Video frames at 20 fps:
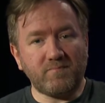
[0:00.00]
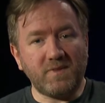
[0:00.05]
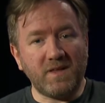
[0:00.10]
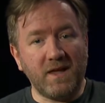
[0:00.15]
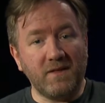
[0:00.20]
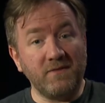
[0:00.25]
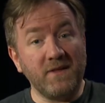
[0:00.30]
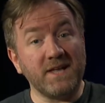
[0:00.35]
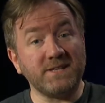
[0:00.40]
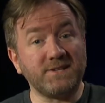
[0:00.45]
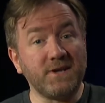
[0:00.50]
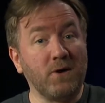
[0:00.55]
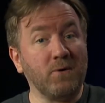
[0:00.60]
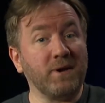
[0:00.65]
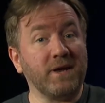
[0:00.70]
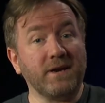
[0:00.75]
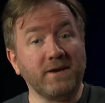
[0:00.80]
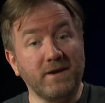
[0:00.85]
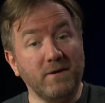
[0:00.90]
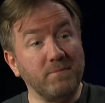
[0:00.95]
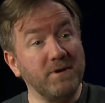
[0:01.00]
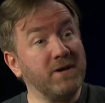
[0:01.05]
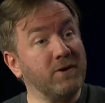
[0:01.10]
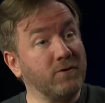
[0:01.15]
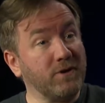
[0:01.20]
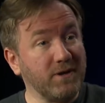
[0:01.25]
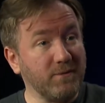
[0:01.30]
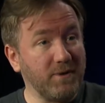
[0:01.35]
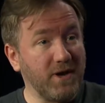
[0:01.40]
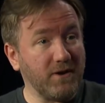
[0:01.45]
And that's how I ended up
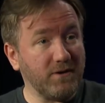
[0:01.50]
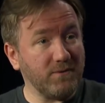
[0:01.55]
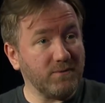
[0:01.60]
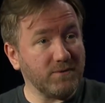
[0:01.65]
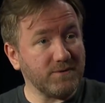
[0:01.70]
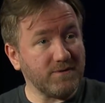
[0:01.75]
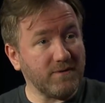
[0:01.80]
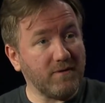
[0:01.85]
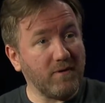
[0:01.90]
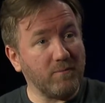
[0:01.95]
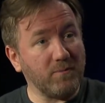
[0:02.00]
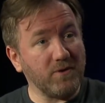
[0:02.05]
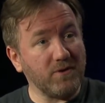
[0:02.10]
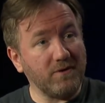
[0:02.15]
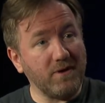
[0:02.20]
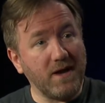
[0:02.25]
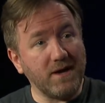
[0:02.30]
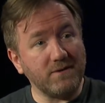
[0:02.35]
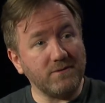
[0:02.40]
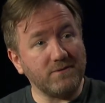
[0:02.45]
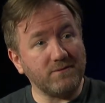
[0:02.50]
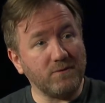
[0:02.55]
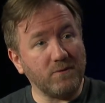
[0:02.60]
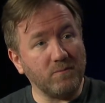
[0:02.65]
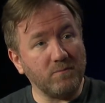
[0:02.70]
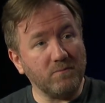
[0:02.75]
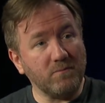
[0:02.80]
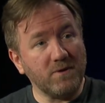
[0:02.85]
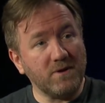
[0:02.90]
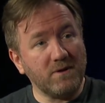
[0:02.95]
hearing about it. Was a couple of guys
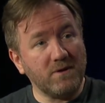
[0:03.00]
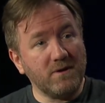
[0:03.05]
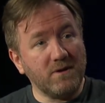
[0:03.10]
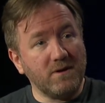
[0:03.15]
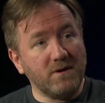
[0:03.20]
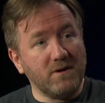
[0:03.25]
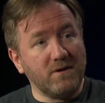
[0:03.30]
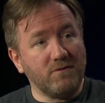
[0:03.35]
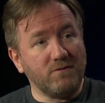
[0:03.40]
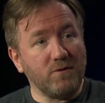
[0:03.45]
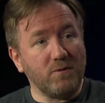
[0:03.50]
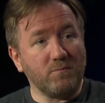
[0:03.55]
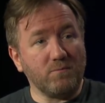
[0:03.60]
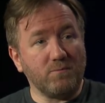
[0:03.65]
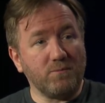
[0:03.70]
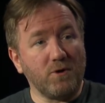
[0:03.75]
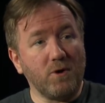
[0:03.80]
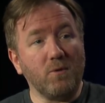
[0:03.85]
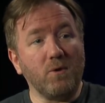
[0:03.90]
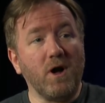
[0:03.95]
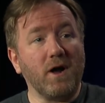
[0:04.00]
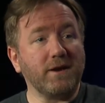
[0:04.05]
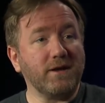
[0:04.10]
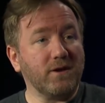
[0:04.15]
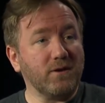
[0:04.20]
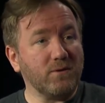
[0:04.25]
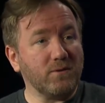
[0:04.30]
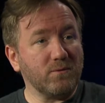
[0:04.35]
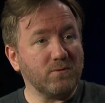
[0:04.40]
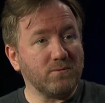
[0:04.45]
from from Pro
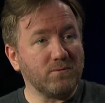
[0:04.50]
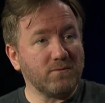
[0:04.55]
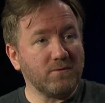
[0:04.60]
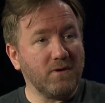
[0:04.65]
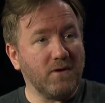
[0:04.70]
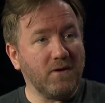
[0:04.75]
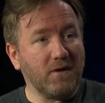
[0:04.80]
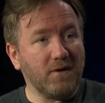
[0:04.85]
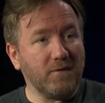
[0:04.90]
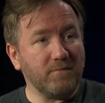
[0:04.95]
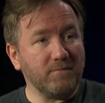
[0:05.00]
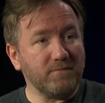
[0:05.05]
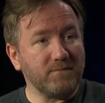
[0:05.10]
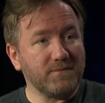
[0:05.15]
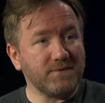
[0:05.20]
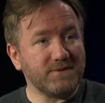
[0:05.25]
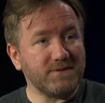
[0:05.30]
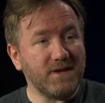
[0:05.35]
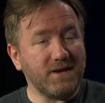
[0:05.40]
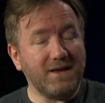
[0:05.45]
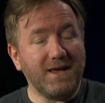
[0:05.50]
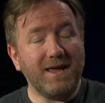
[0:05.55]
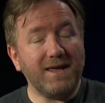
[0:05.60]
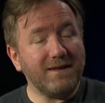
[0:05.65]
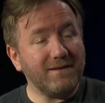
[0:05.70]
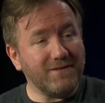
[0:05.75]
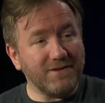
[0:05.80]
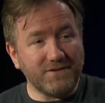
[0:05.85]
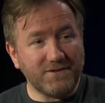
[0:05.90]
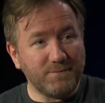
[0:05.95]
Audio um, said,
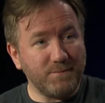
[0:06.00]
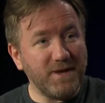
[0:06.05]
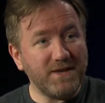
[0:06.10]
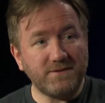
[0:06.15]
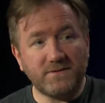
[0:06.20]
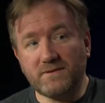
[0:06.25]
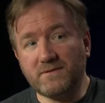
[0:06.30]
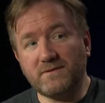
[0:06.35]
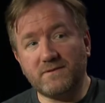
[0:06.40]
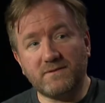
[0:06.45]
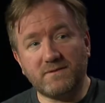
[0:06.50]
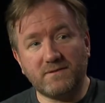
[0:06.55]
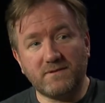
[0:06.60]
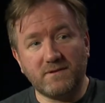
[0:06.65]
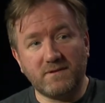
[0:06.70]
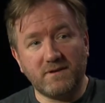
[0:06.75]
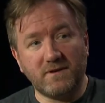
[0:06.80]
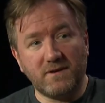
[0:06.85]
"Hey, the space is."